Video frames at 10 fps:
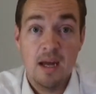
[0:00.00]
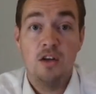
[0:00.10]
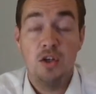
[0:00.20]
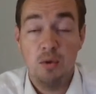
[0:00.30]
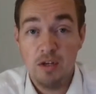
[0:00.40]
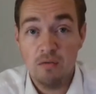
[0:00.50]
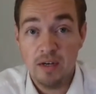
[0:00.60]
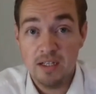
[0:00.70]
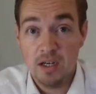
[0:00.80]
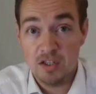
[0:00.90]
doing your
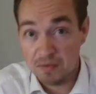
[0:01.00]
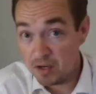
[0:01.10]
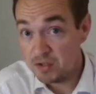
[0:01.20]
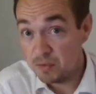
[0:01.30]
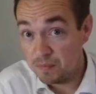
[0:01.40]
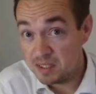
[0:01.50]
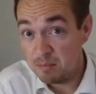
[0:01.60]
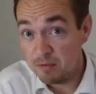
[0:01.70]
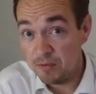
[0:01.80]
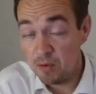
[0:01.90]
research first, obviously
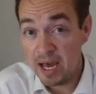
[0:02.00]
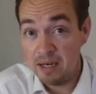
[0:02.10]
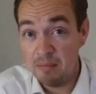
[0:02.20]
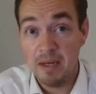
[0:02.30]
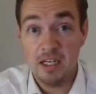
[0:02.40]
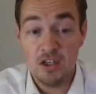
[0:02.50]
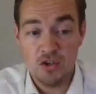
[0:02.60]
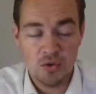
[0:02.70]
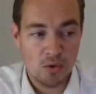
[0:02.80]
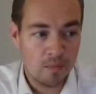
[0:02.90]
beforehand, making
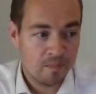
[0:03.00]
sure